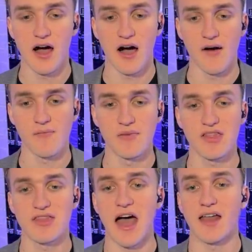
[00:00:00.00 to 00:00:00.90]
Um,
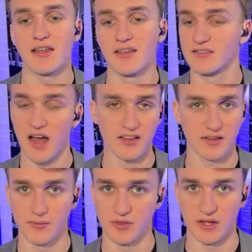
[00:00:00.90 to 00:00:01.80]
but that is not
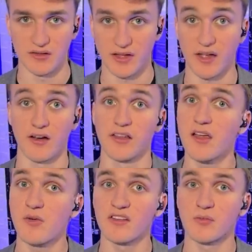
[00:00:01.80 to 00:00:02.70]
something that Kari
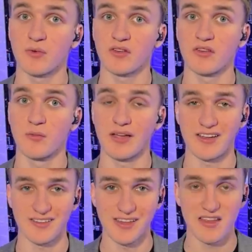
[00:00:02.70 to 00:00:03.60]
Lake wants to pursue
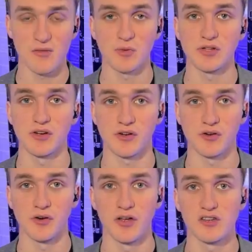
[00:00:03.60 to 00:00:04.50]
because then the
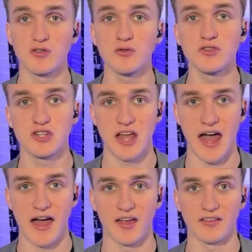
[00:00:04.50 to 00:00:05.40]
political tool she
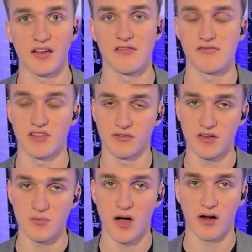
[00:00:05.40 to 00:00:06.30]
has of this
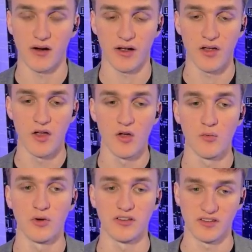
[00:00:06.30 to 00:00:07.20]
fear mongering
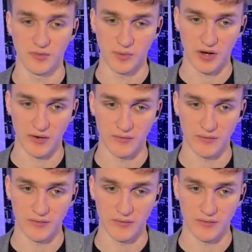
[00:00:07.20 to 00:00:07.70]
would disappear.